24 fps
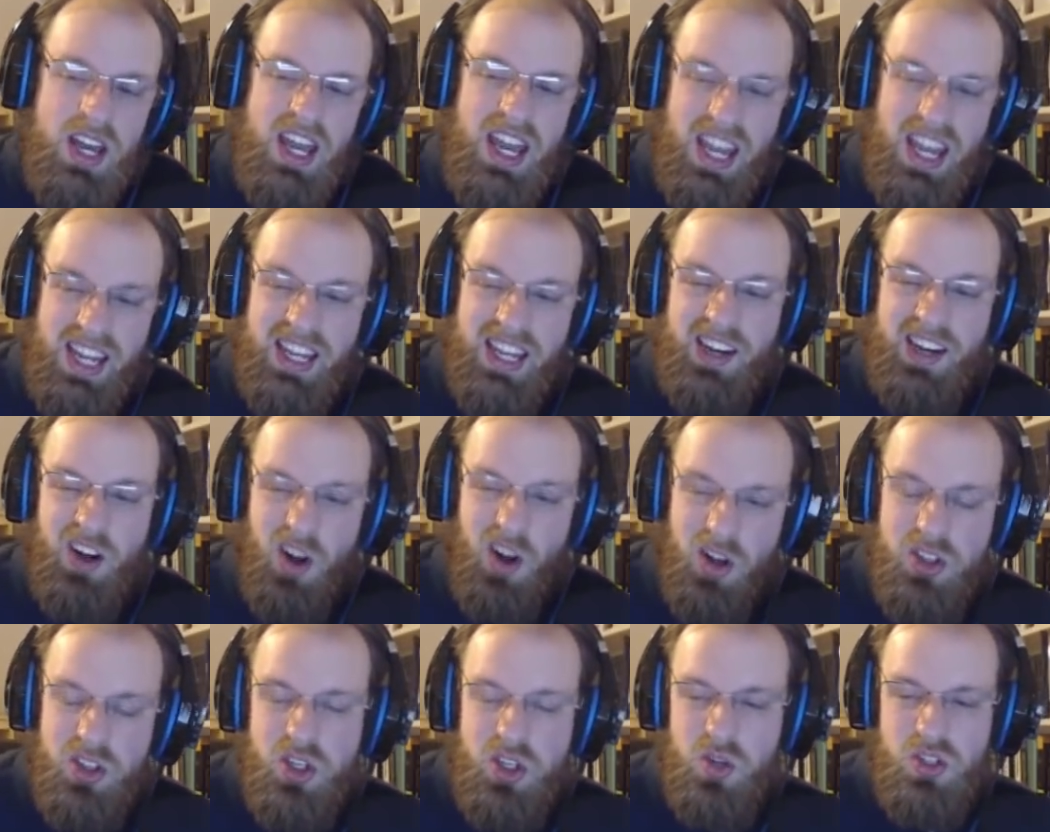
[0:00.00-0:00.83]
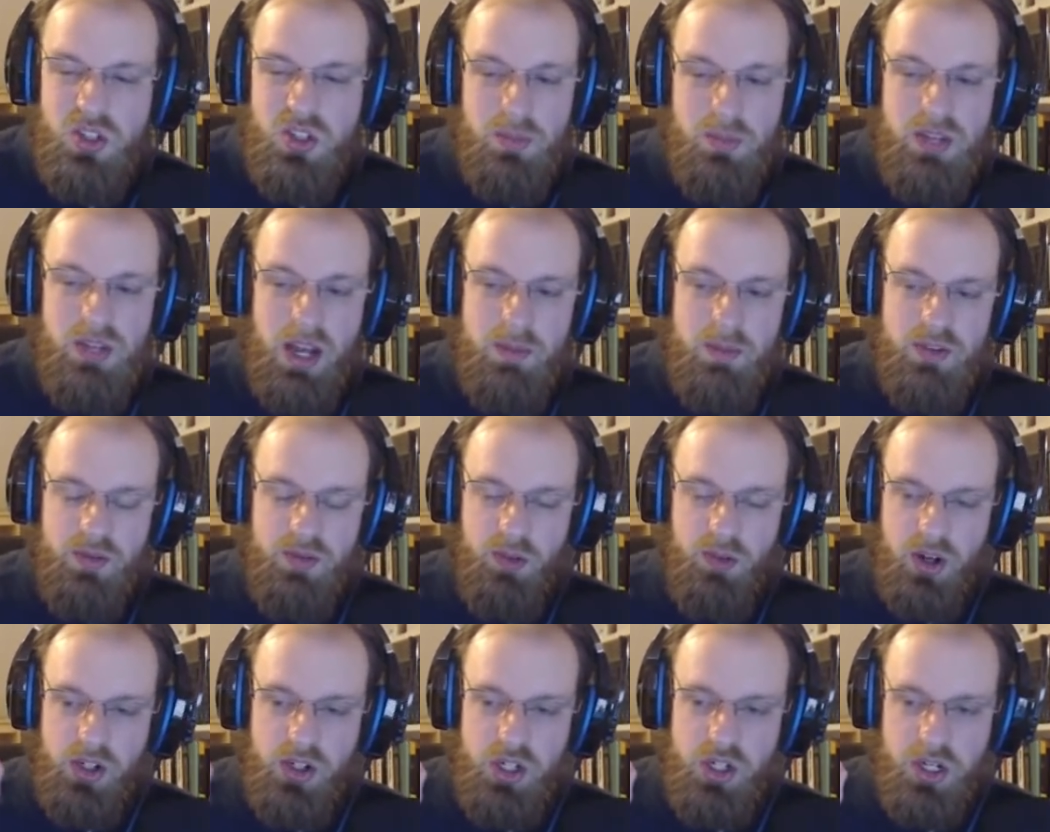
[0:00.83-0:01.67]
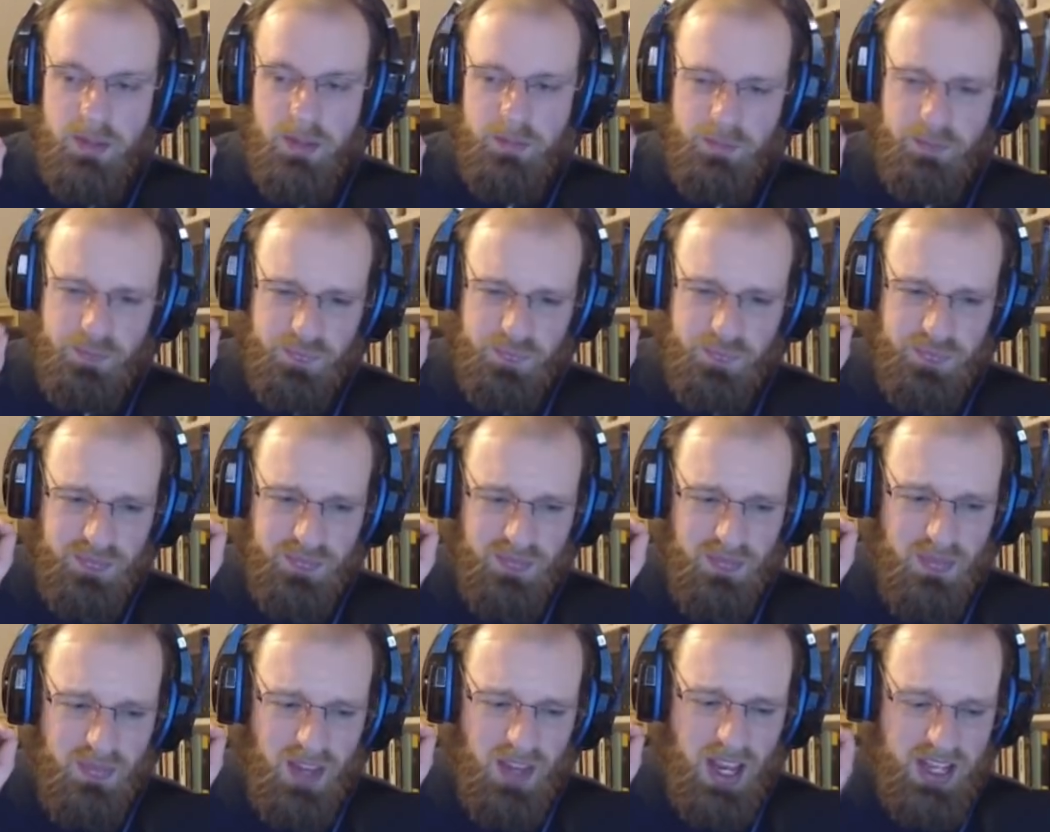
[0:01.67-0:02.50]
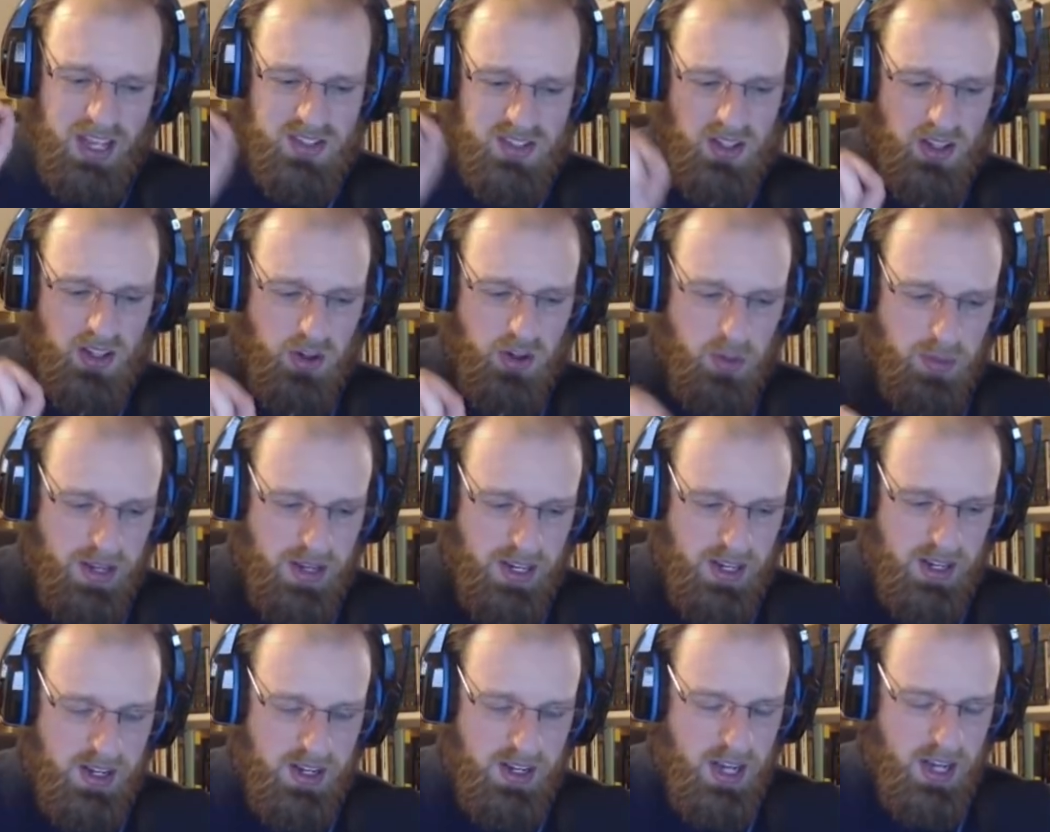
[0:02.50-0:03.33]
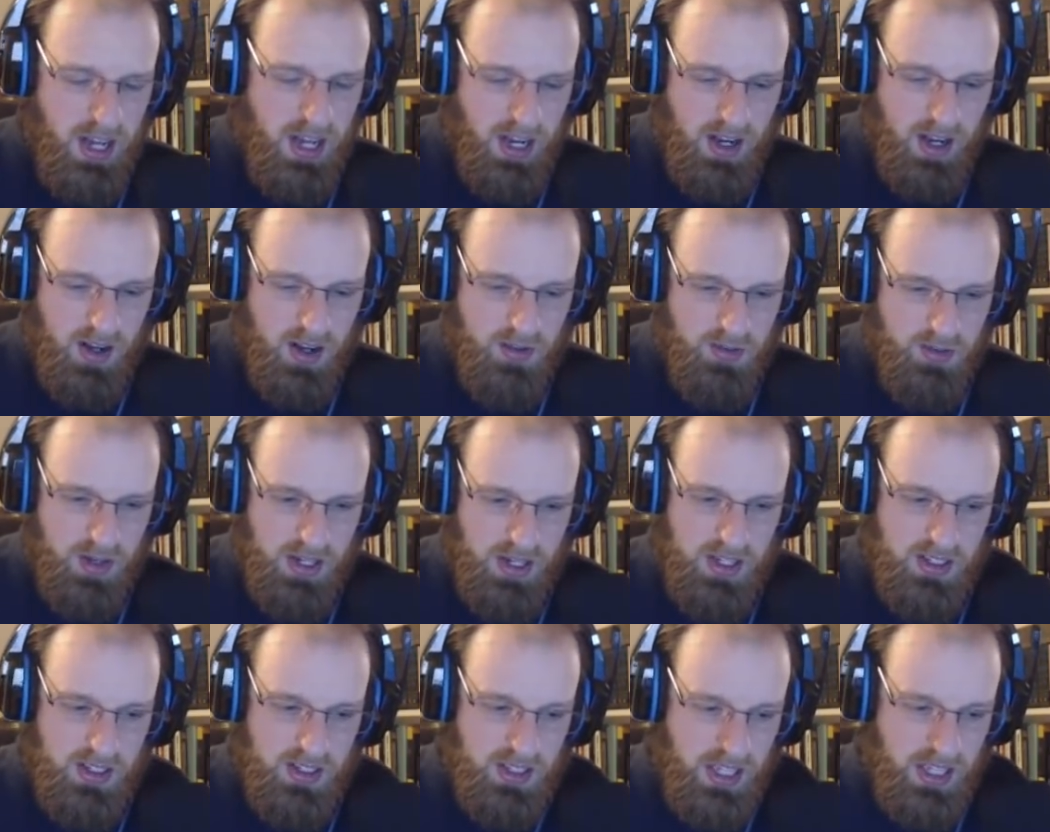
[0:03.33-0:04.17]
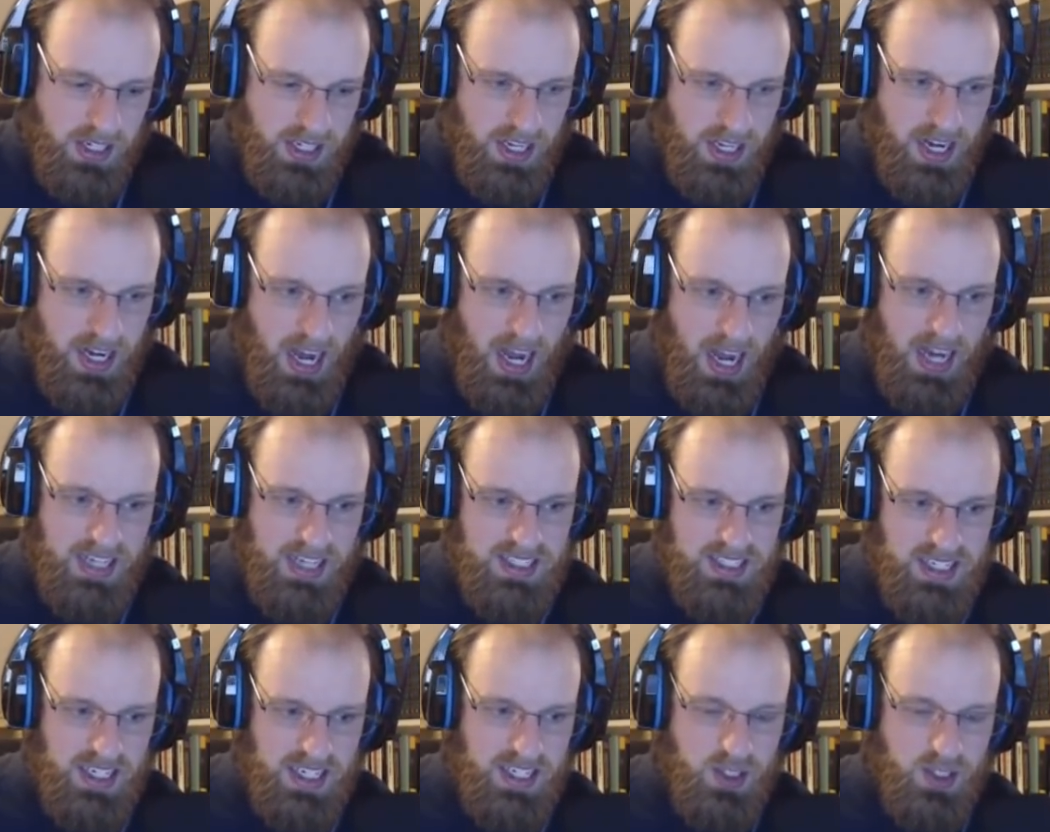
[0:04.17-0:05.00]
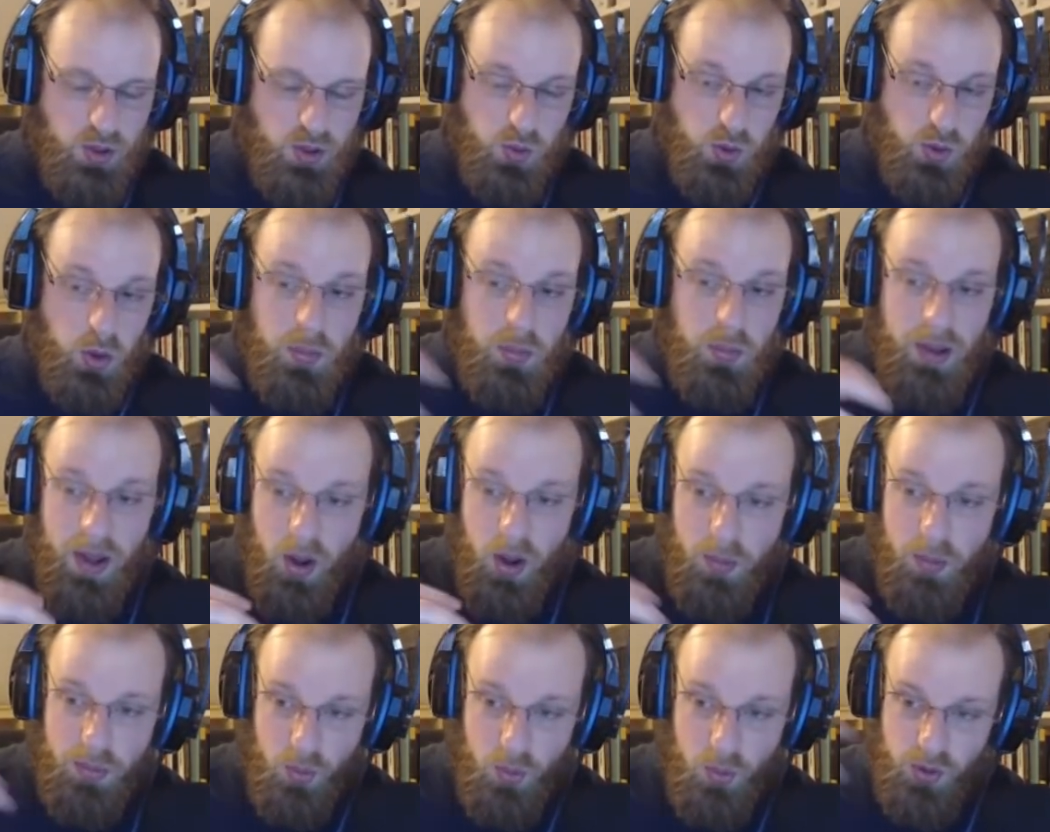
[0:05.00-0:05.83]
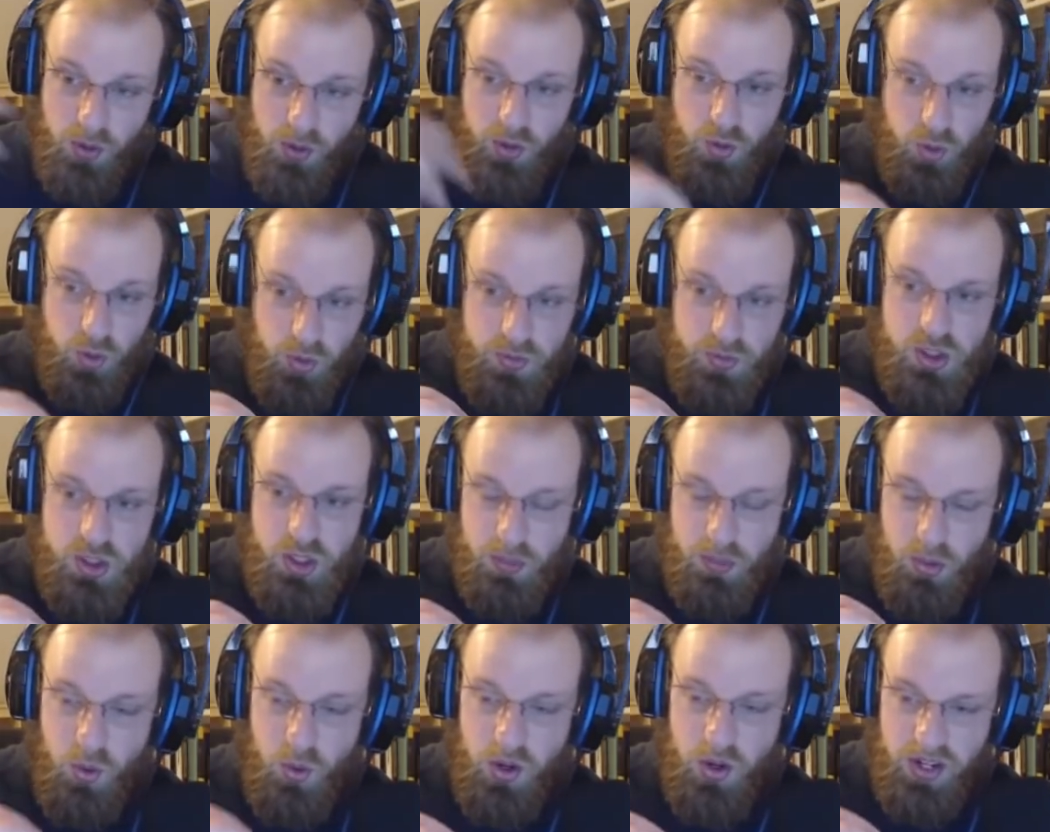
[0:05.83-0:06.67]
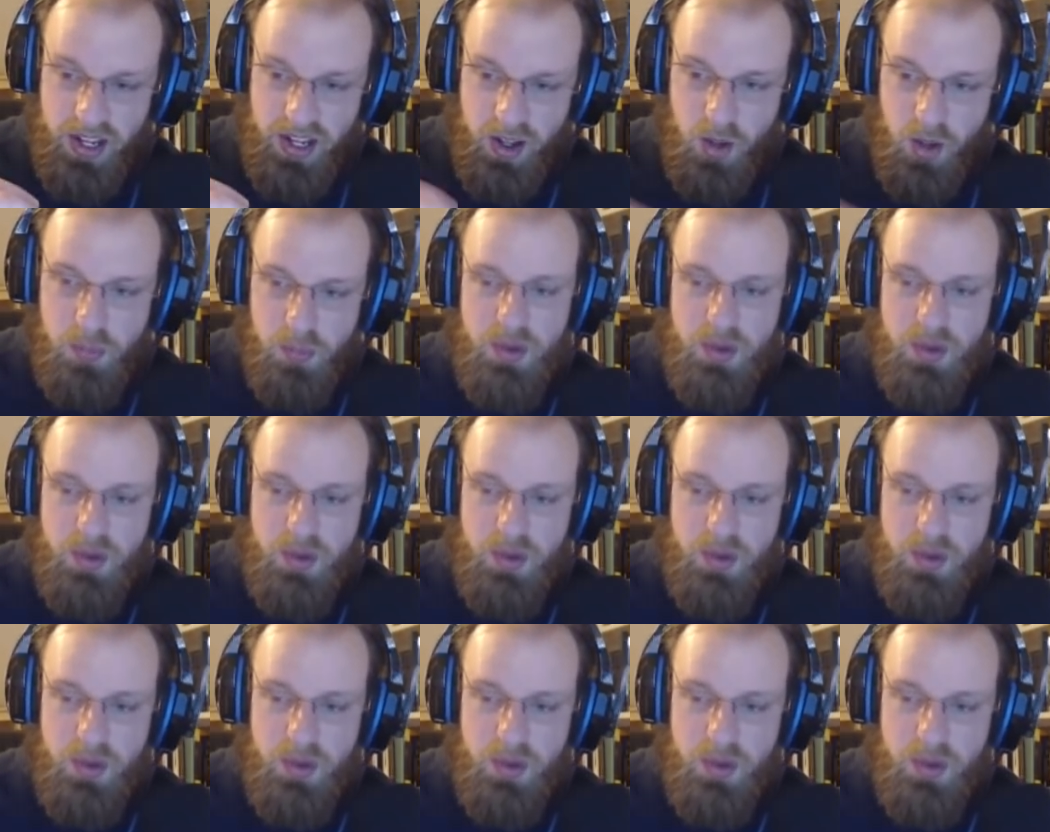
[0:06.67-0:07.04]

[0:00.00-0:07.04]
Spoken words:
It can also sometimes function as a little bit of like an IT group help or group support help,